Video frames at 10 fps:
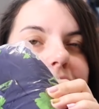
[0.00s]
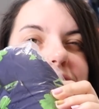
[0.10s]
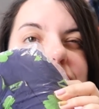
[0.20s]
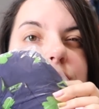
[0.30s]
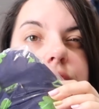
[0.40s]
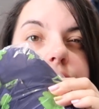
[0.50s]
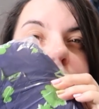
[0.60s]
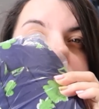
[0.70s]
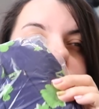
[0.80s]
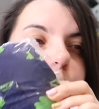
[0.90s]
This sold
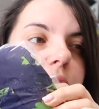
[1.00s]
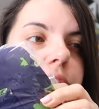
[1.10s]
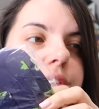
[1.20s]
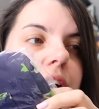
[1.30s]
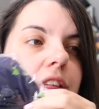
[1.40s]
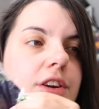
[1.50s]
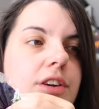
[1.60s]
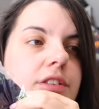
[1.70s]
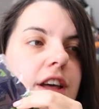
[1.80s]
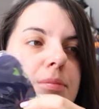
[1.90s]
for
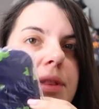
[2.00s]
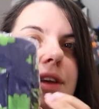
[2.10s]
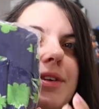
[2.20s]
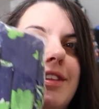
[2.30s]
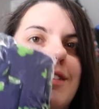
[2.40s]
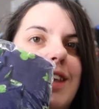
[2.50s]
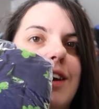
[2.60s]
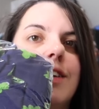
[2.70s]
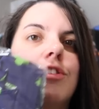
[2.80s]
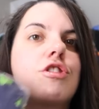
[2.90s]
$12, I believe, with
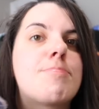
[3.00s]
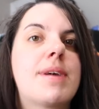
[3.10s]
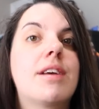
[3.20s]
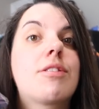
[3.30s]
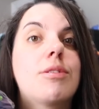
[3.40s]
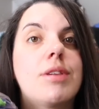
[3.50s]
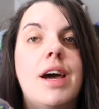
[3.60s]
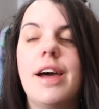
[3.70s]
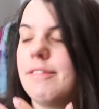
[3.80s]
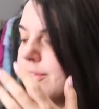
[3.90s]
discounted shipping, so
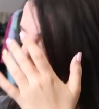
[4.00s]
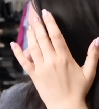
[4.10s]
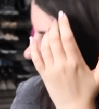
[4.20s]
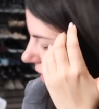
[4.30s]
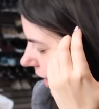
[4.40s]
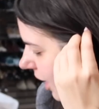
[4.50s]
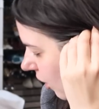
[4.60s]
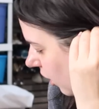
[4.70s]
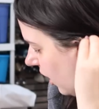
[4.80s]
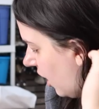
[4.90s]
not a great
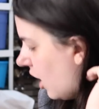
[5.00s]
sale.